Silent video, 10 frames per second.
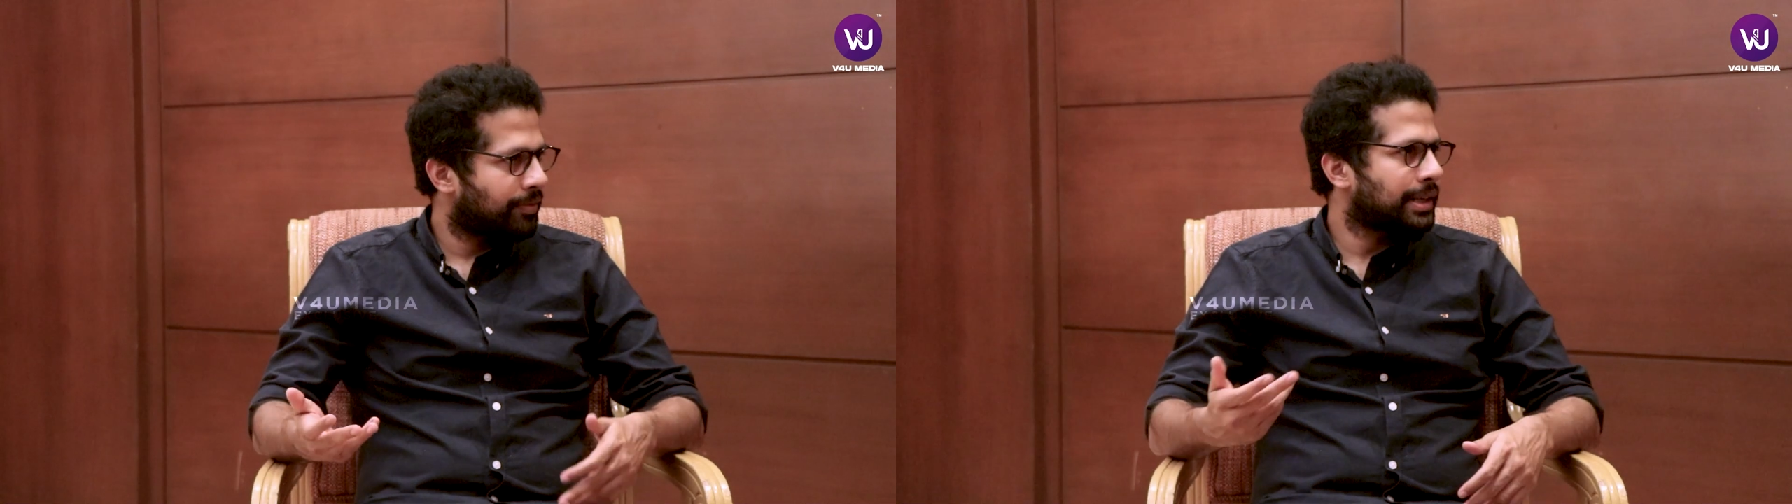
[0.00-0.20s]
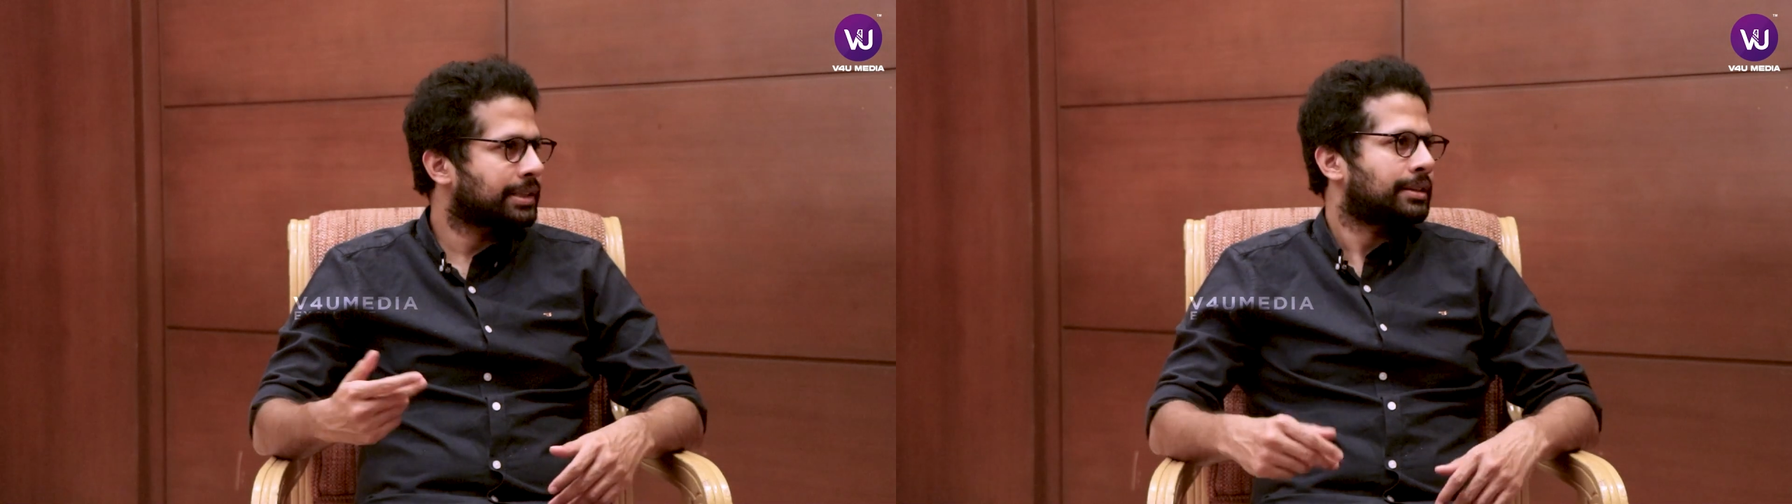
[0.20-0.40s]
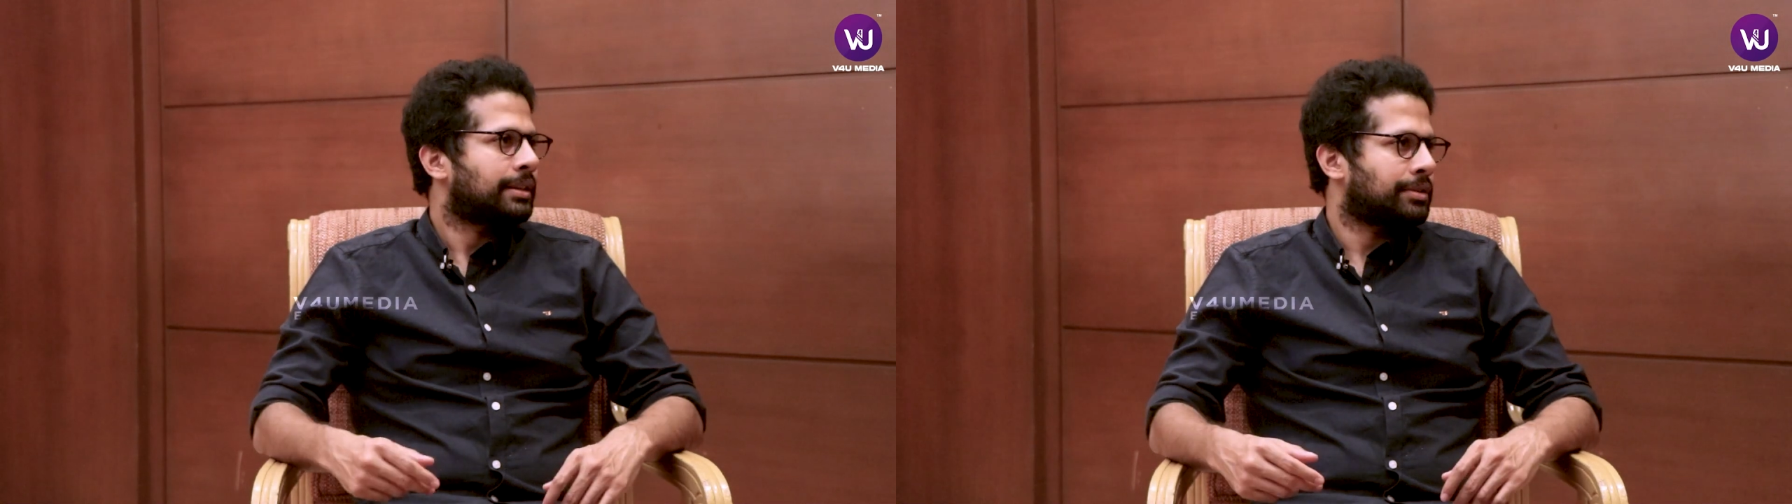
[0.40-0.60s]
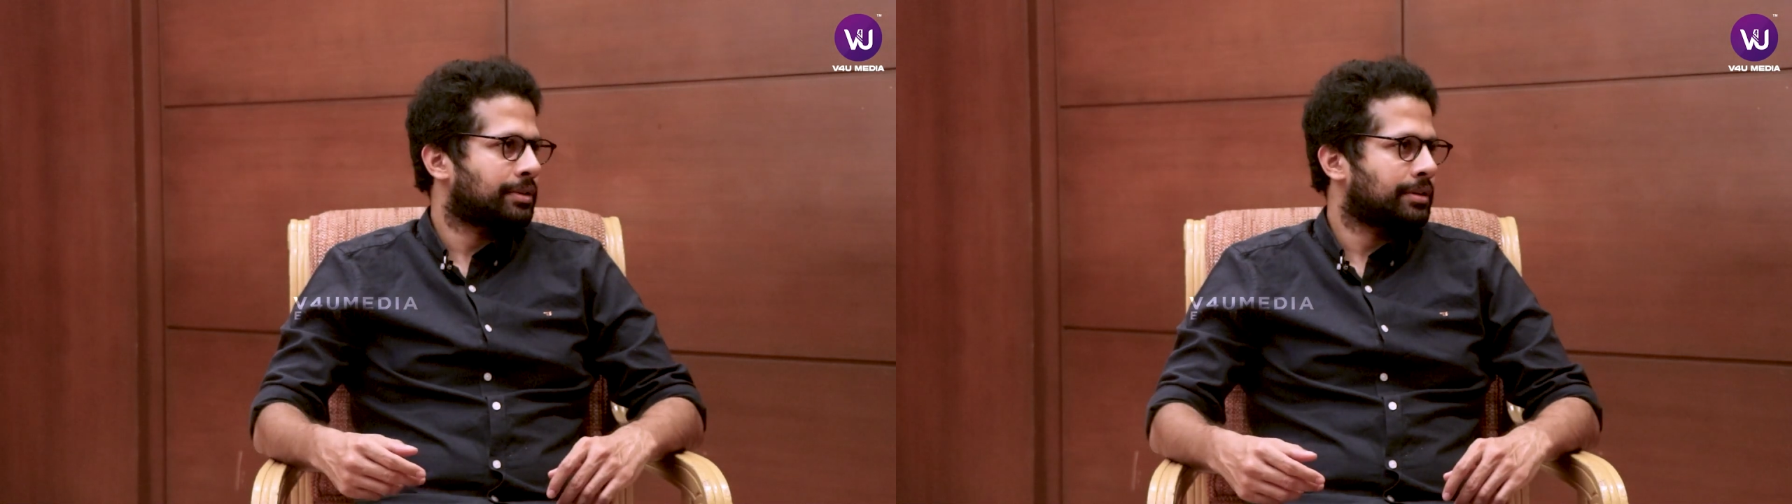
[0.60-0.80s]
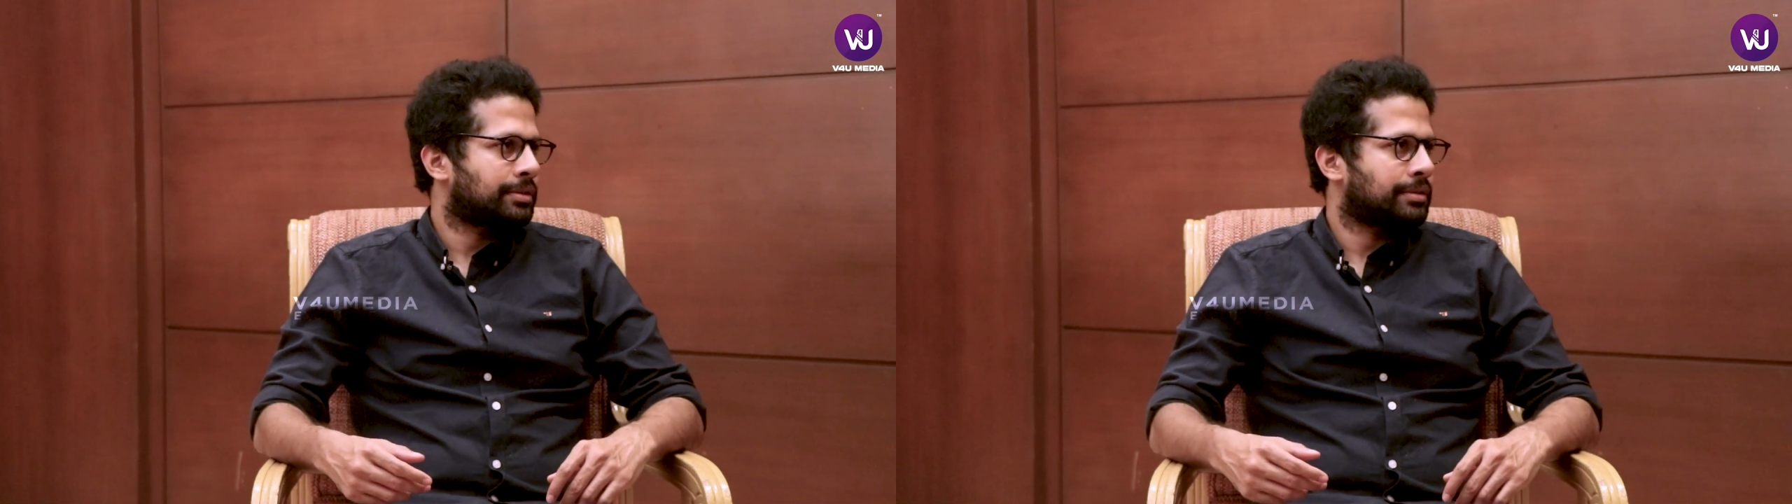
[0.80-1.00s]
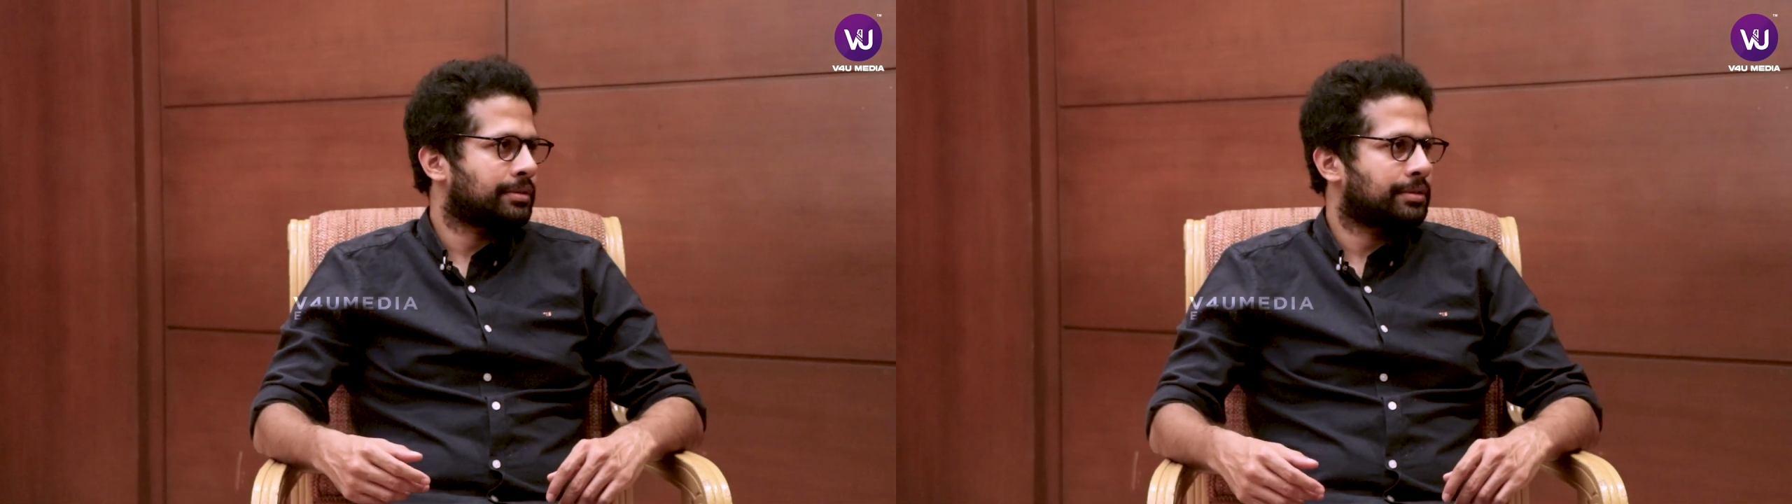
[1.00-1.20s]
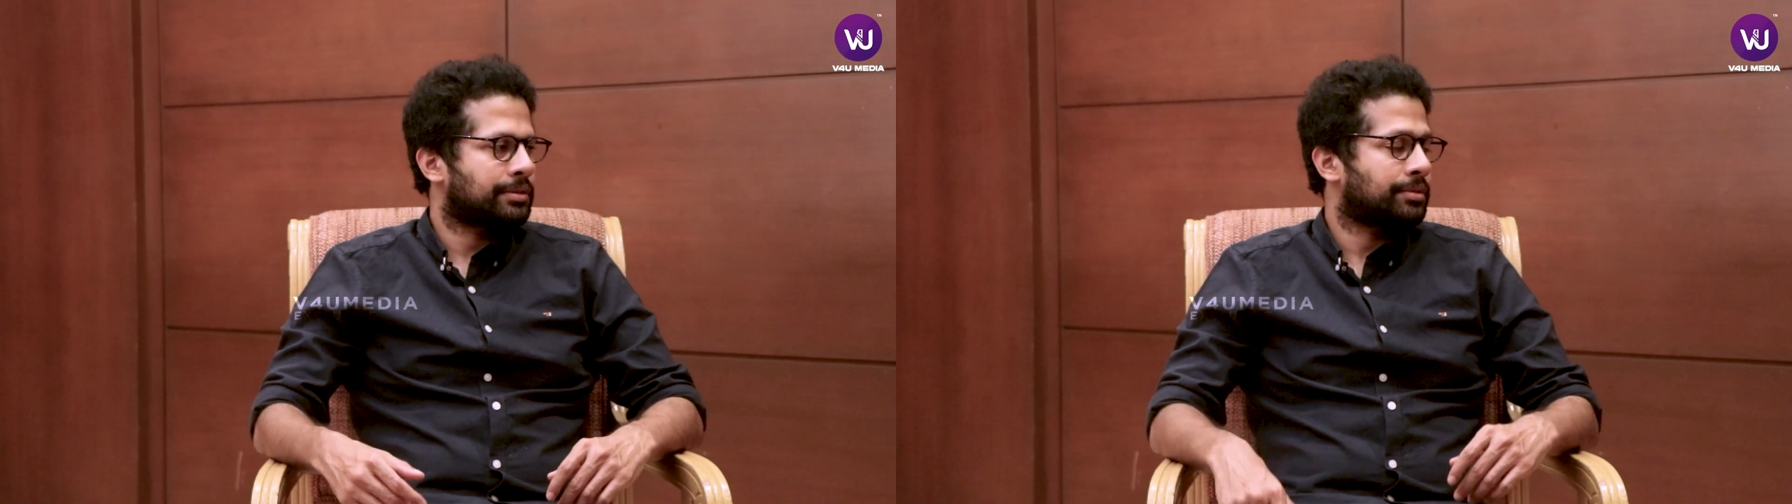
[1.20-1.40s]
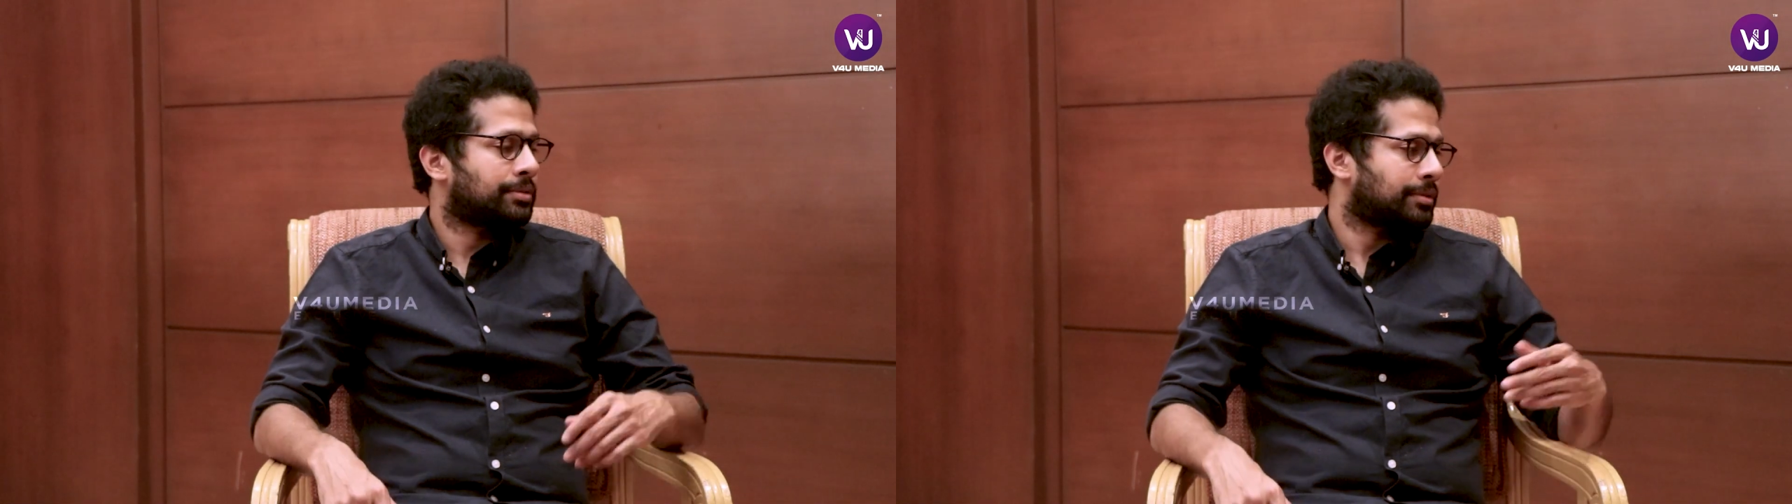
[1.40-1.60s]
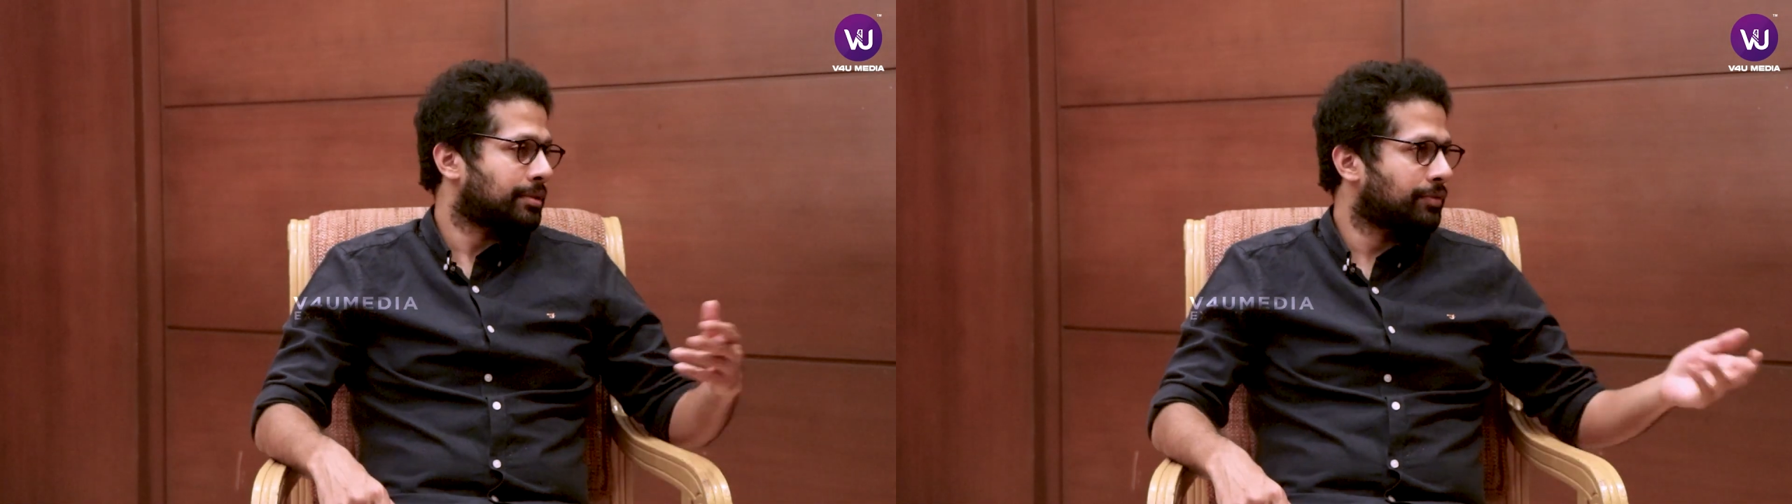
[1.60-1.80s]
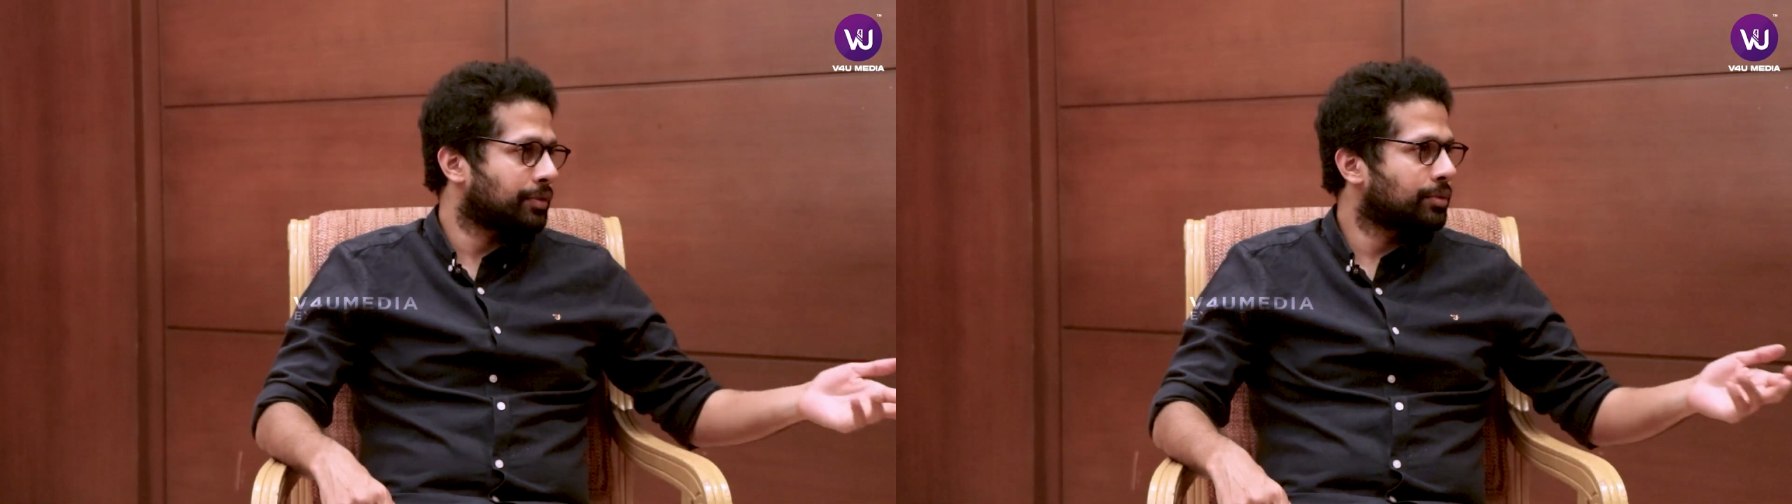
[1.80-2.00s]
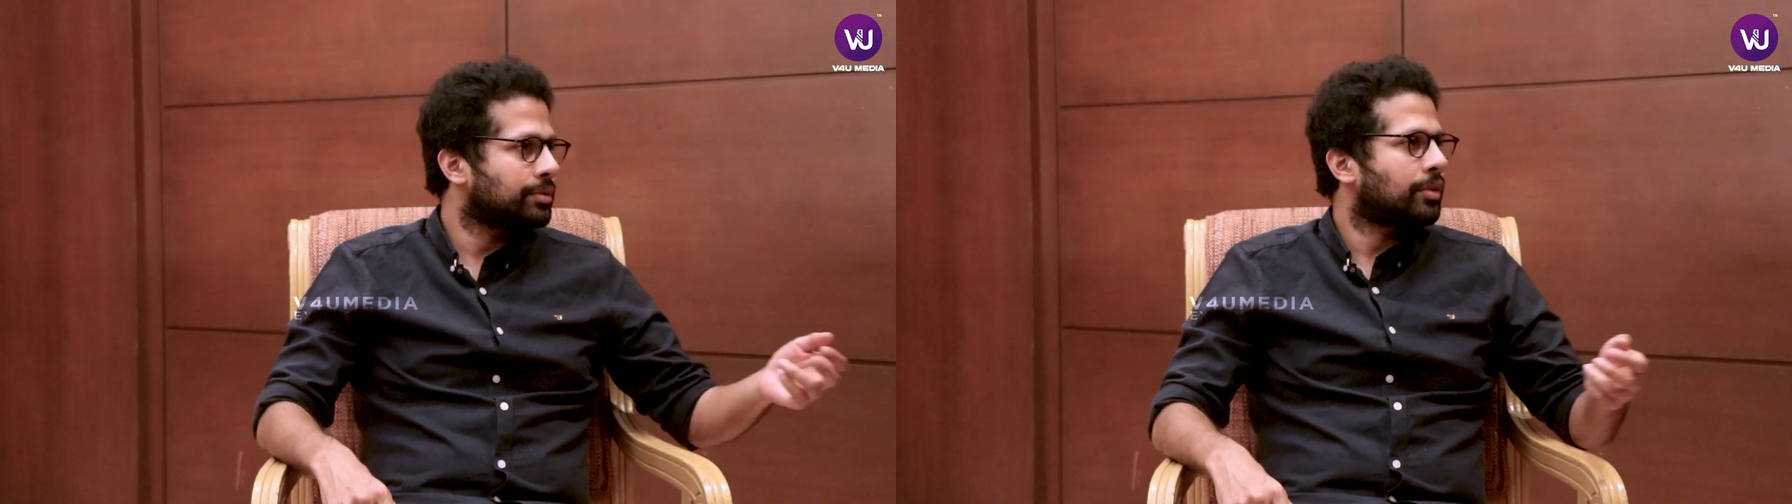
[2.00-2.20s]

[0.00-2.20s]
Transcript: have worked in education institutions a few